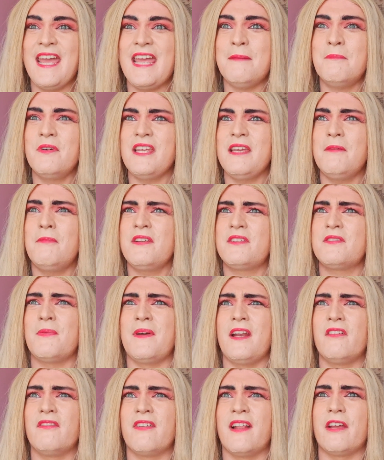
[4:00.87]
It was
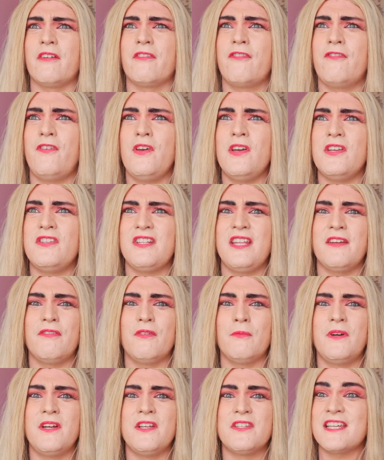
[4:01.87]
went on like 30
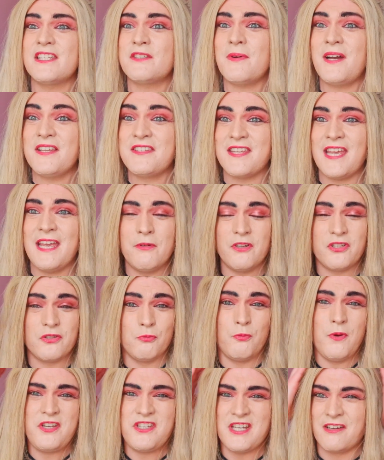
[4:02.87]
different words. That's why I say I
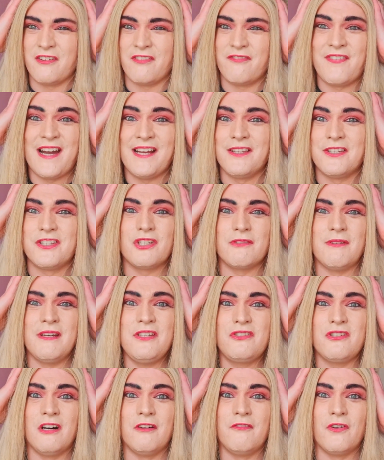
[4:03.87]
just wish I could find a
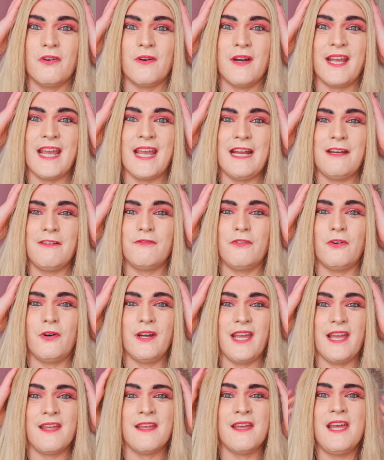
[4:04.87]
screenshot for it again for
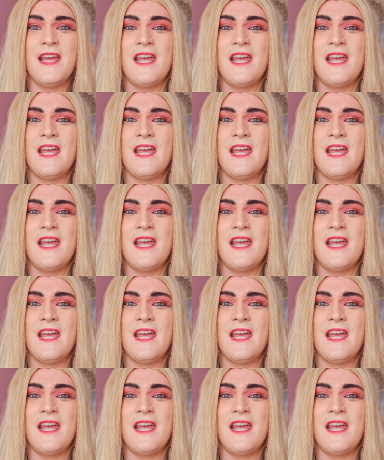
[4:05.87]
you.